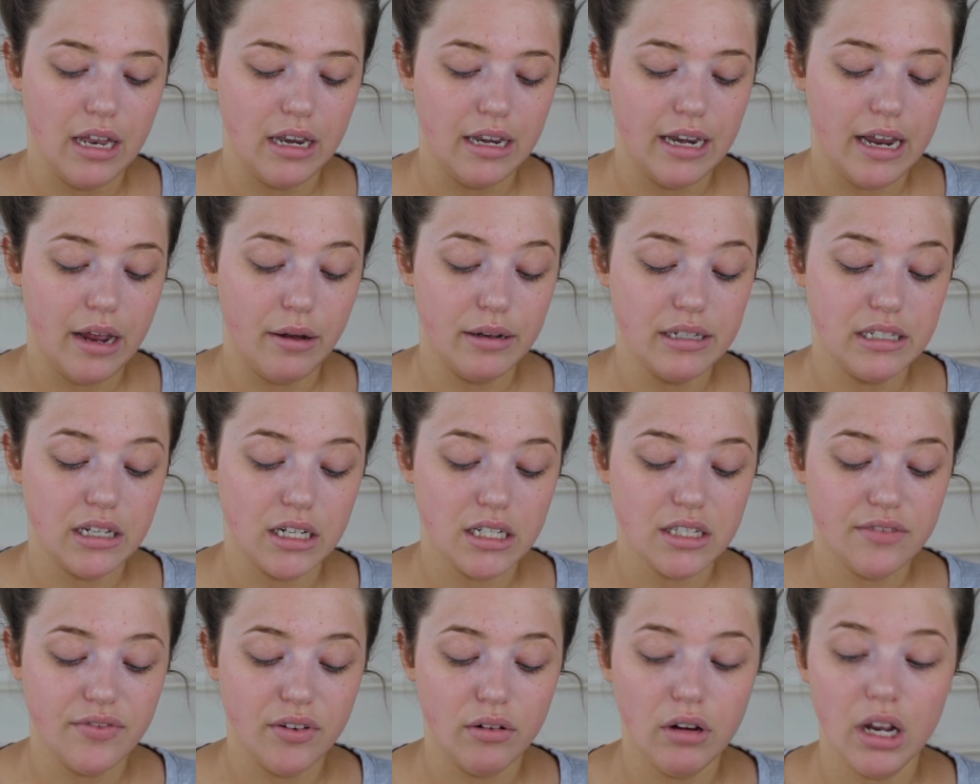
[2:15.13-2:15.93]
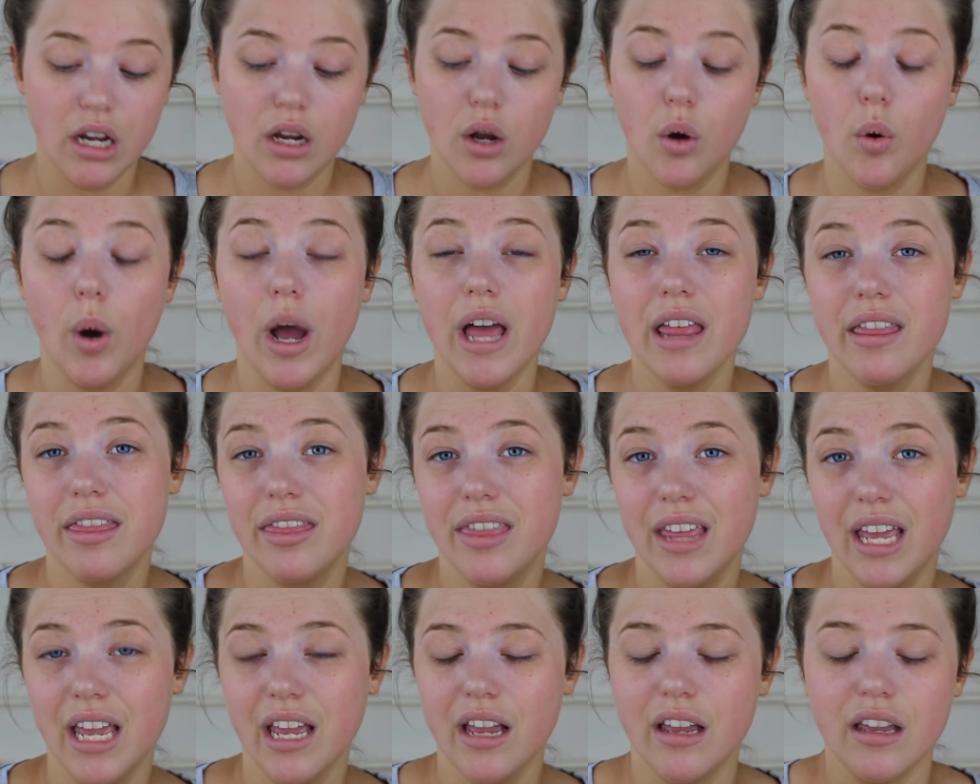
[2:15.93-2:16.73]
Now, it does feel quite
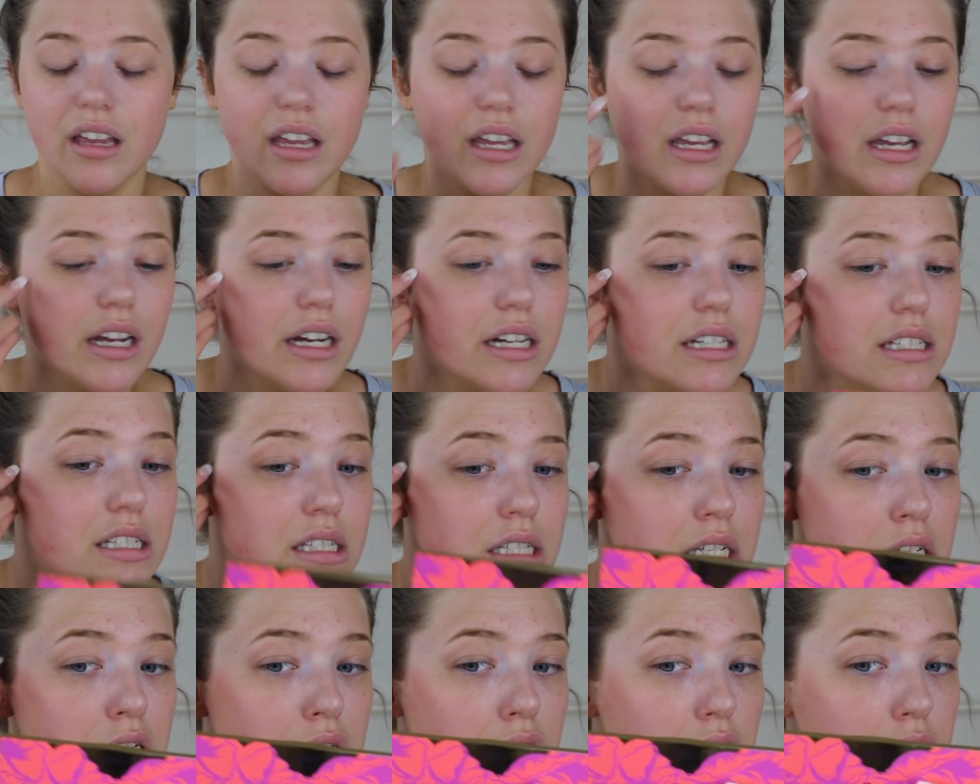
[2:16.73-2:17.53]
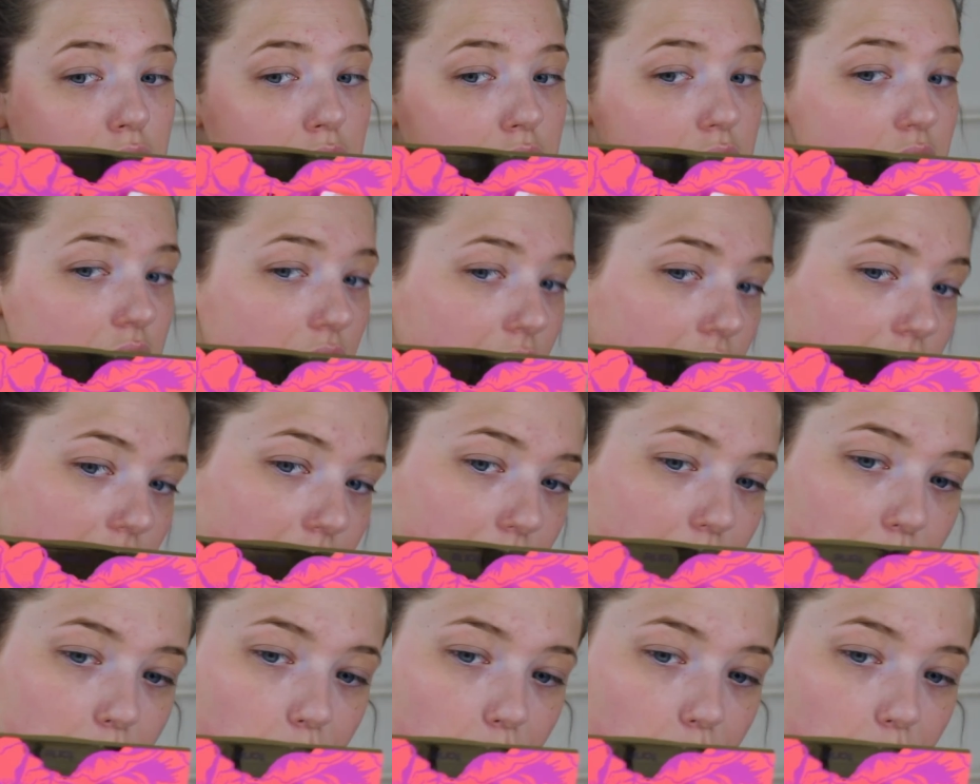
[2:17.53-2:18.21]
thick in consistency.